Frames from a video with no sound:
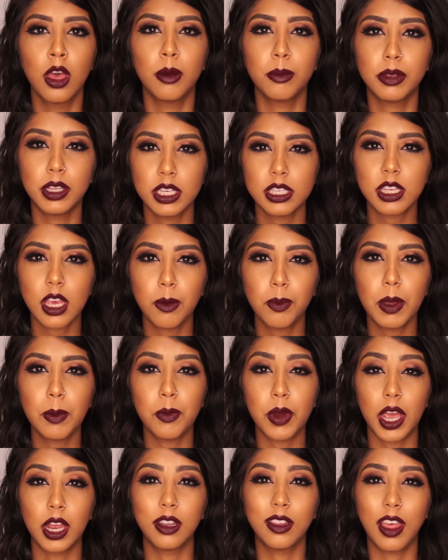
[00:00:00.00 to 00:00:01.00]
Please keep in
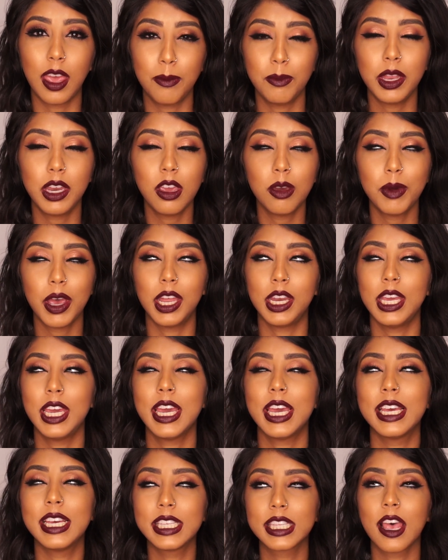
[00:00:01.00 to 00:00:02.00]
mind Light Medium Honey
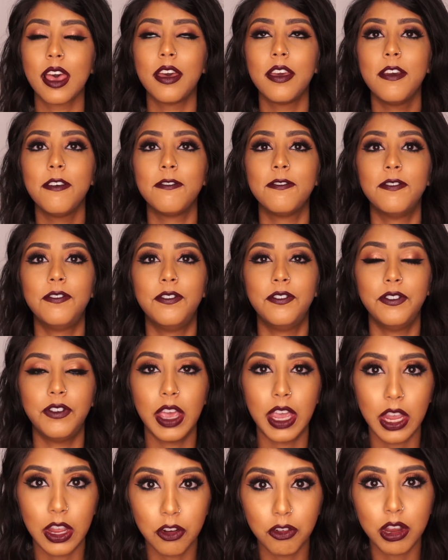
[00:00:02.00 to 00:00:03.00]
is a
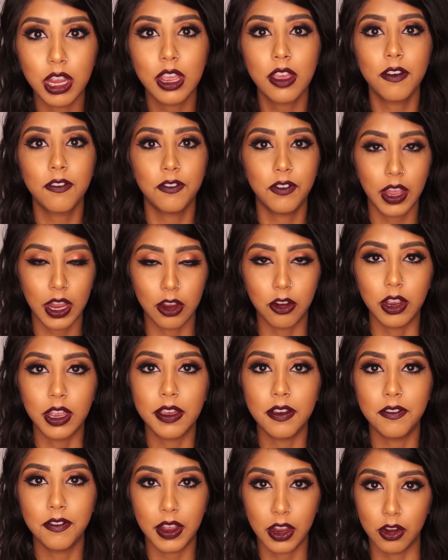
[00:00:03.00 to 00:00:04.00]
very,
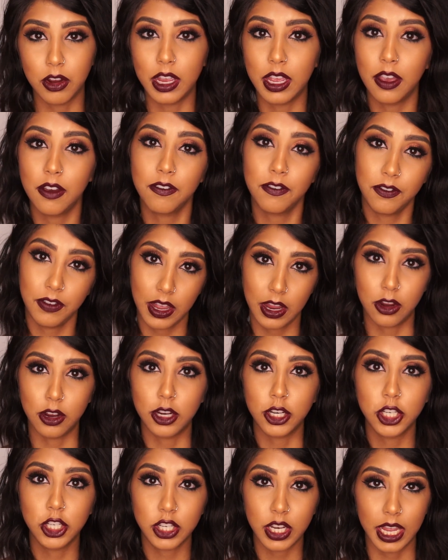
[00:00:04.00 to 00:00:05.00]
very, very fair
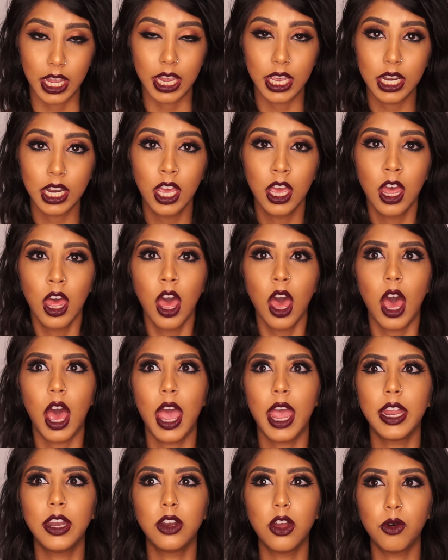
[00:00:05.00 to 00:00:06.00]
shade.
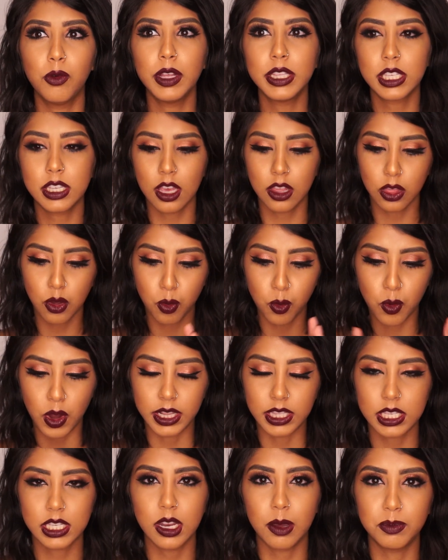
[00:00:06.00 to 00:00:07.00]
I know it's like the
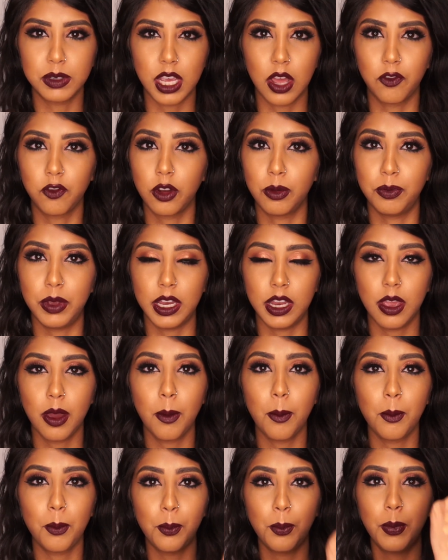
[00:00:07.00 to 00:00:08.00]
one step down from
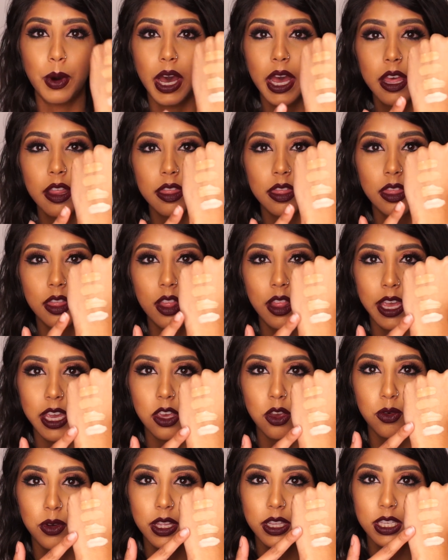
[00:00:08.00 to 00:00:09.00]
medium, but like
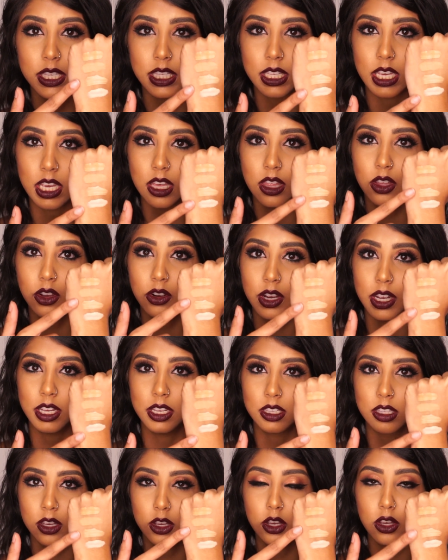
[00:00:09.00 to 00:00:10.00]
you can see there
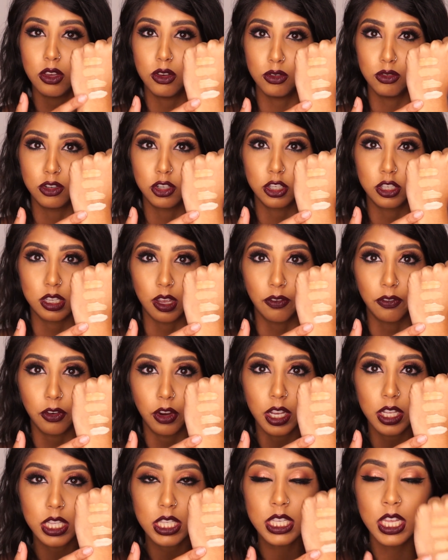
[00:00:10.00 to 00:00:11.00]
is a huge
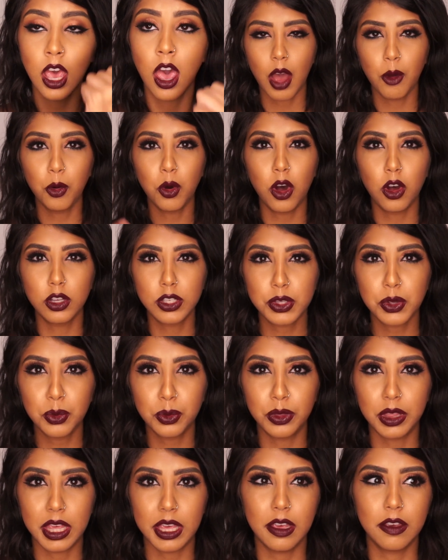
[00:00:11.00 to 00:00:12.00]
difference. I will also
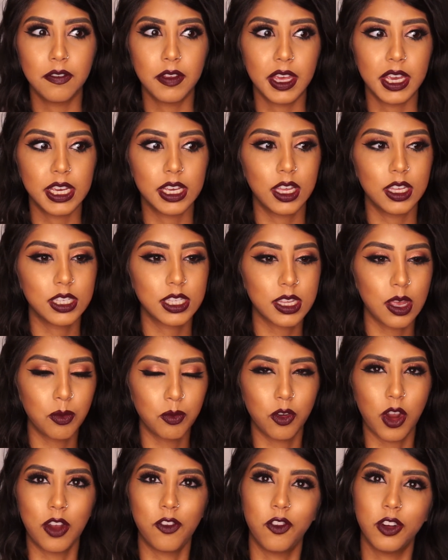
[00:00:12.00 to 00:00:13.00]
leave like some
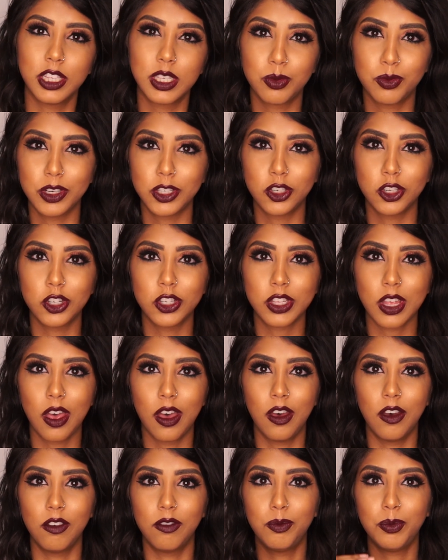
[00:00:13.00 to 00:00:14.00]
reference pictures
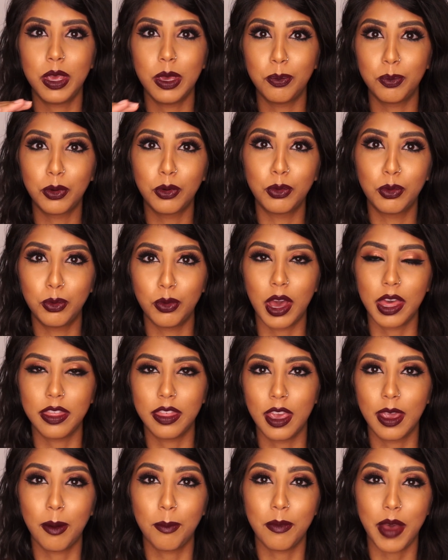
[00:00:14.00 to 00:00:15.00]
of people who I
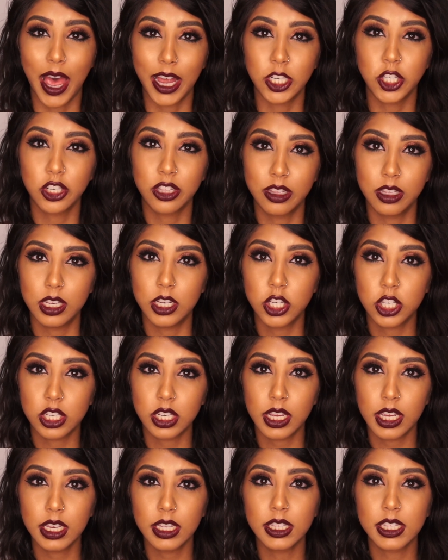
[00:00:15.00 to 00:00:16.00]
think match these
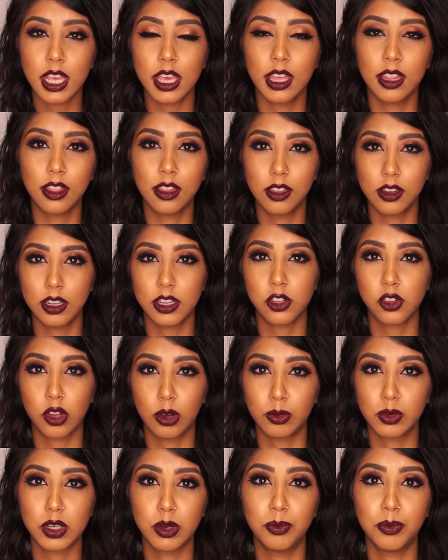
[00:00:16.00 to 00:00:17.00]
shades in the
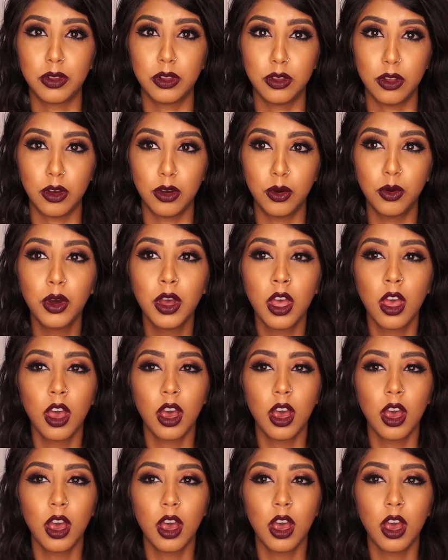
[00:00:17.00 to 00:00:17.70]
description below.